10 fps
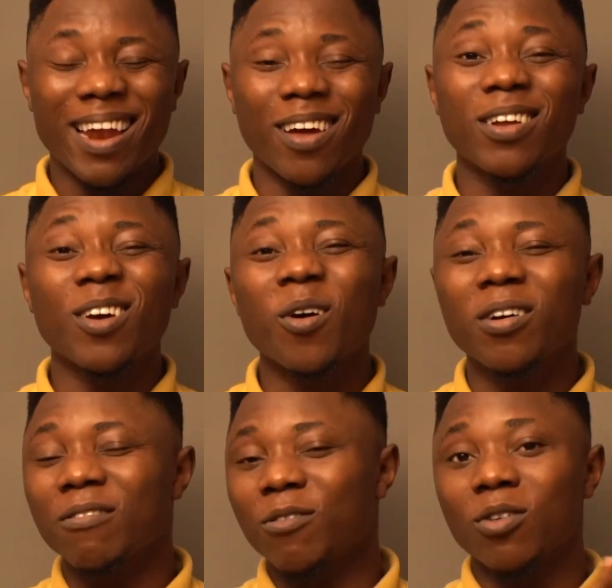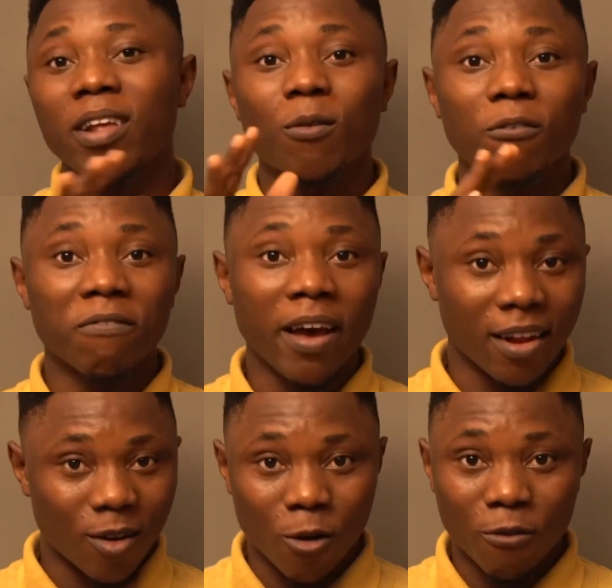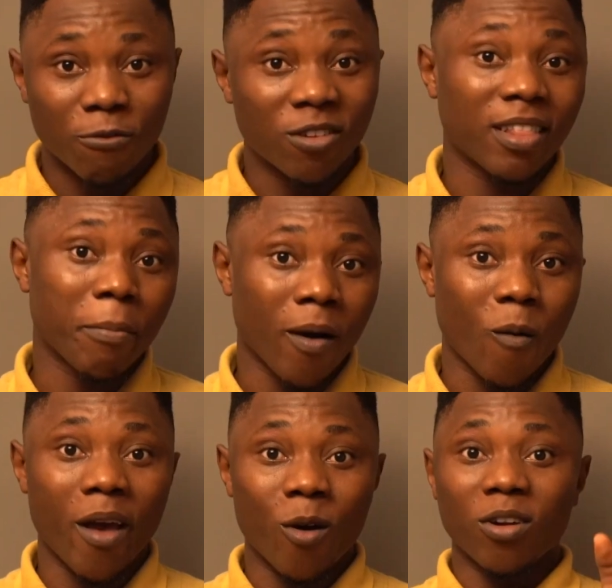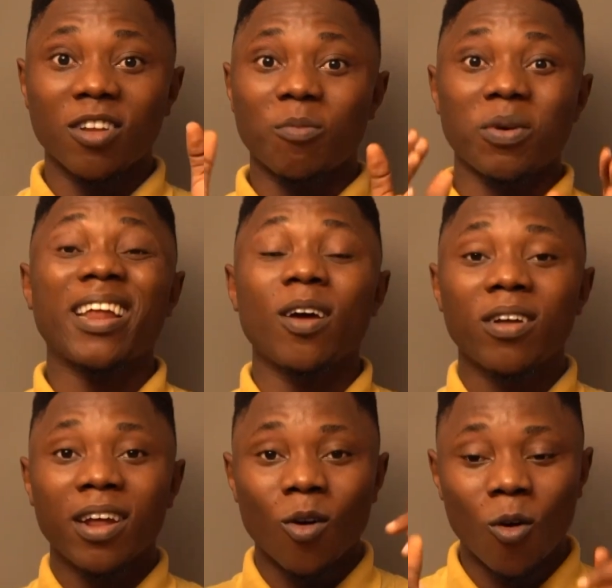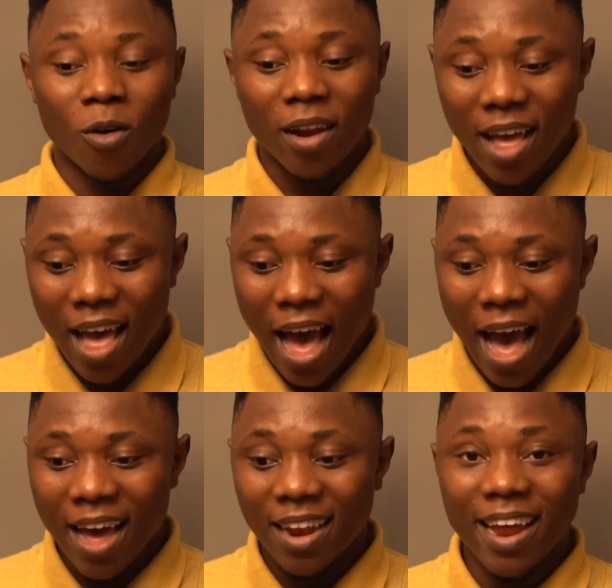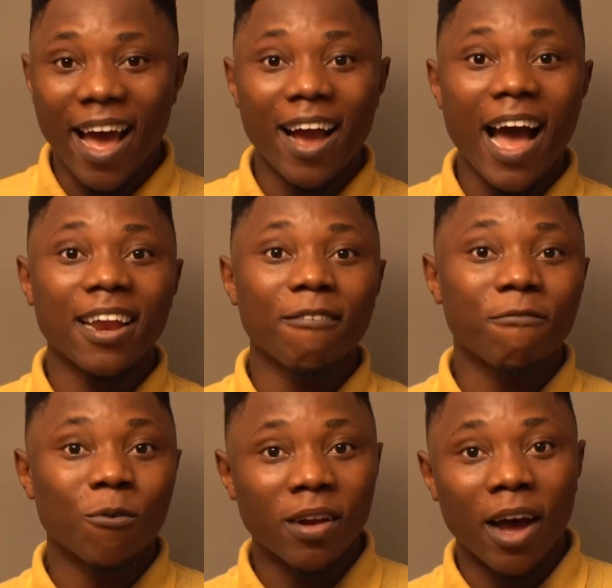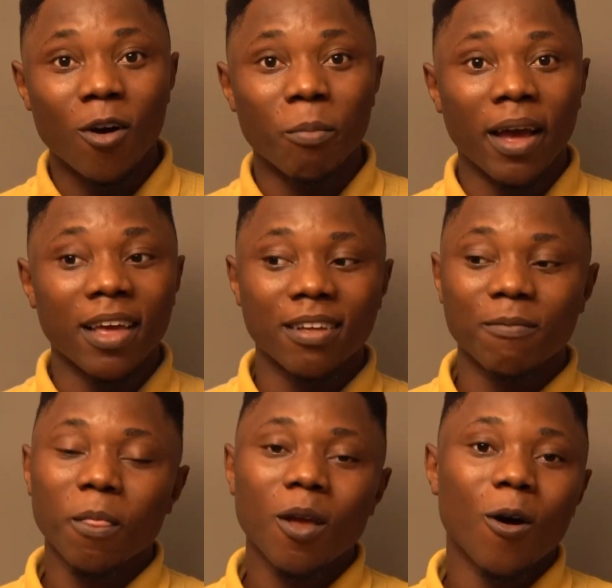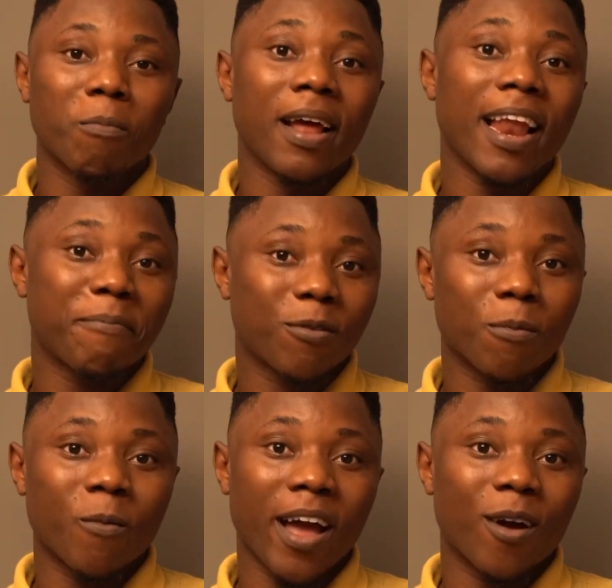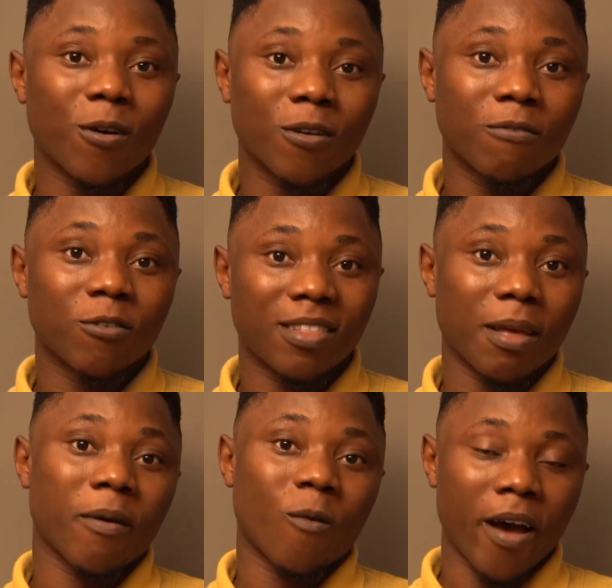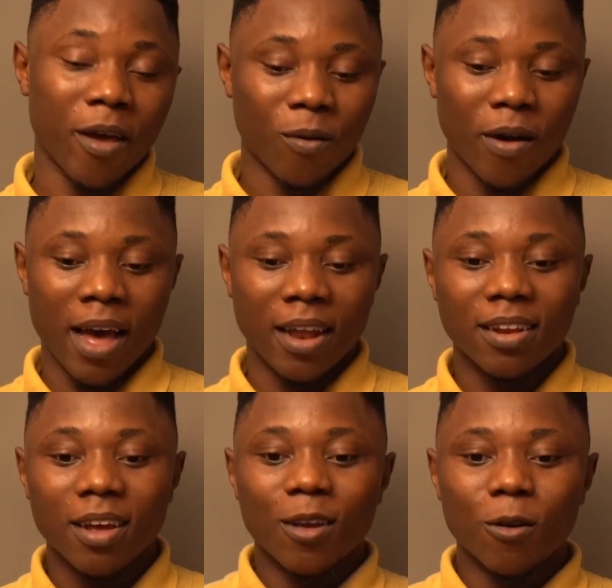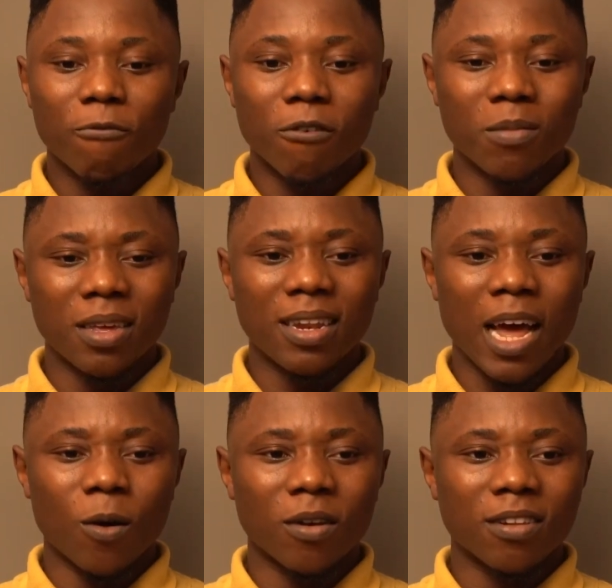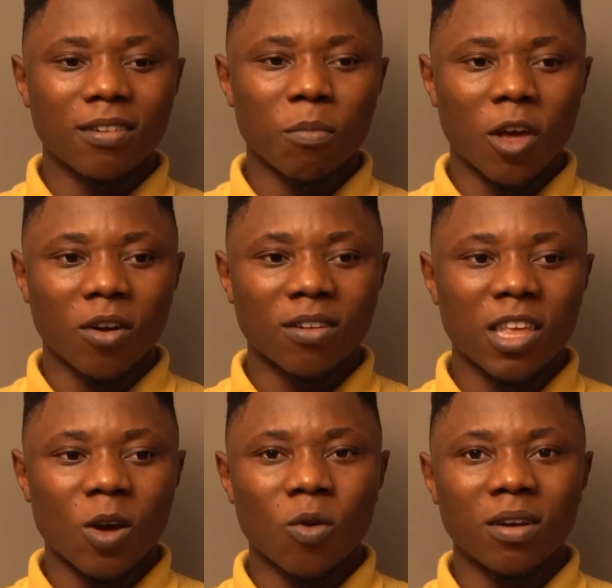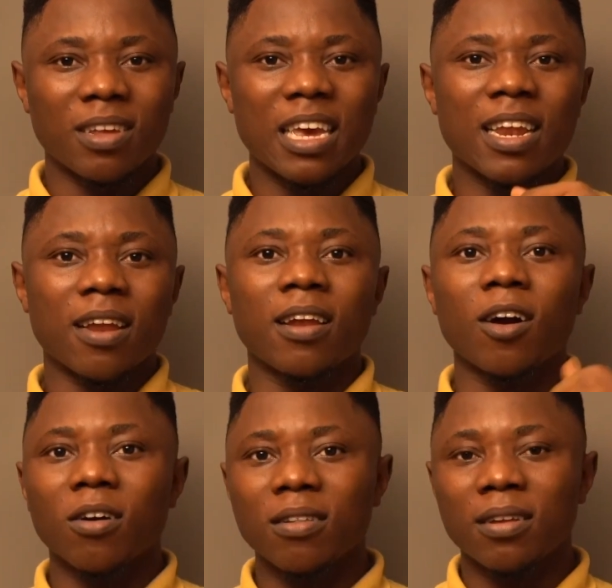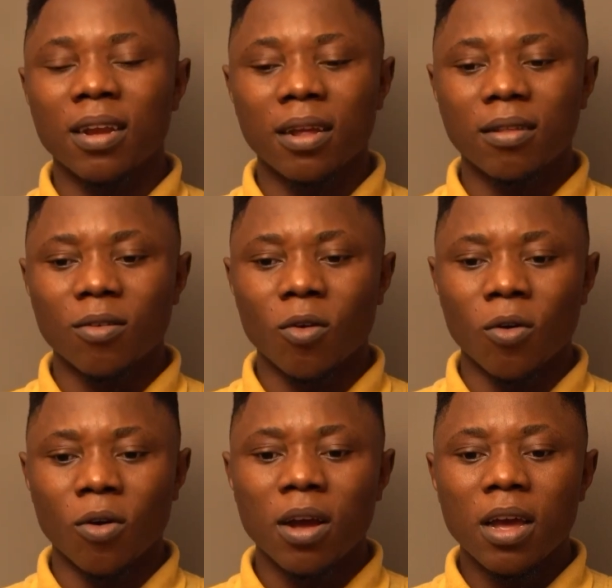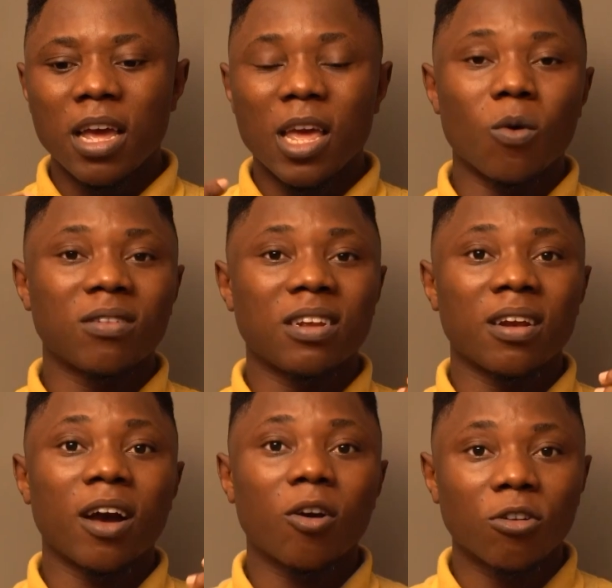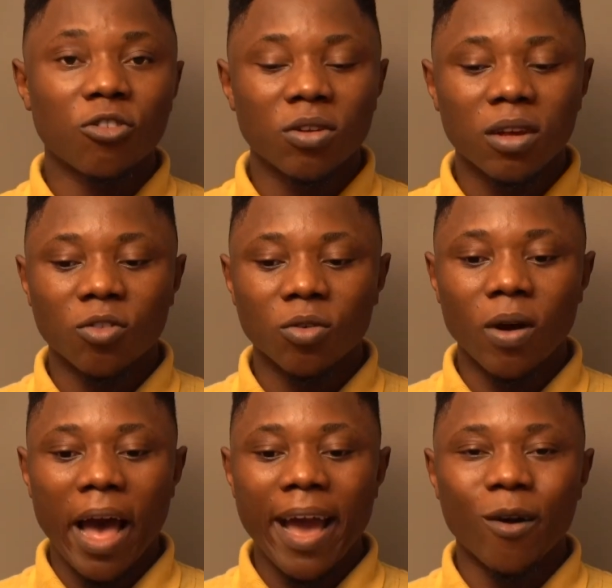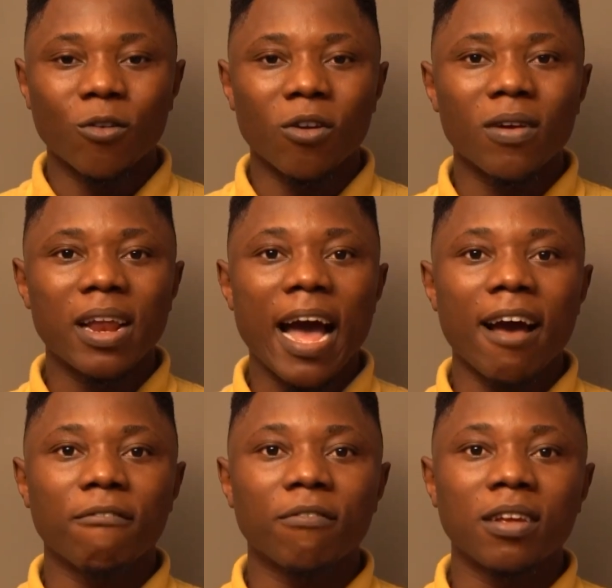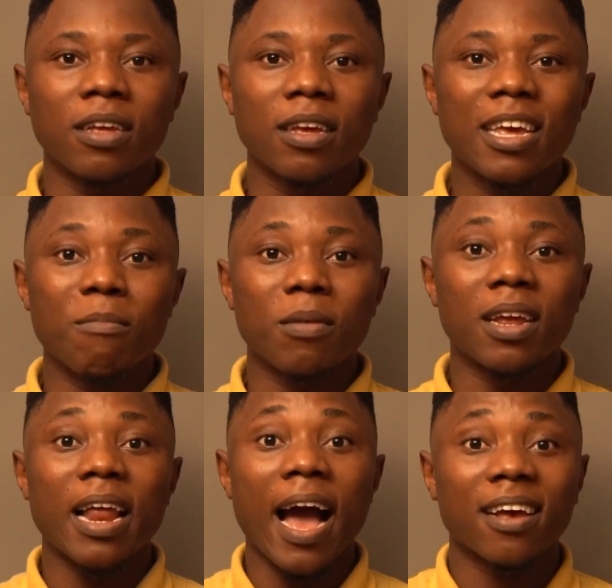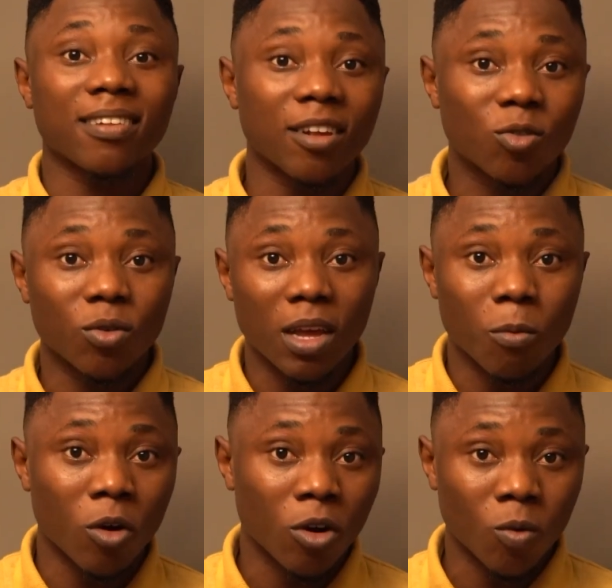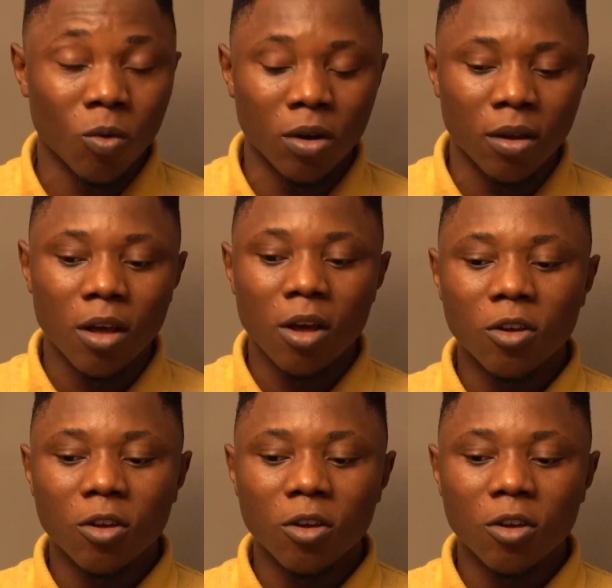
I downloaded all the videos I could find of Vusi Tembakwayo on his page. I downloaded all, and I had a folder on my laptop where I called Vusi Tembakwayo. And for me, that was because he was in another continent, or he was in another country, so I could not really have the immediate access to him one-on-one.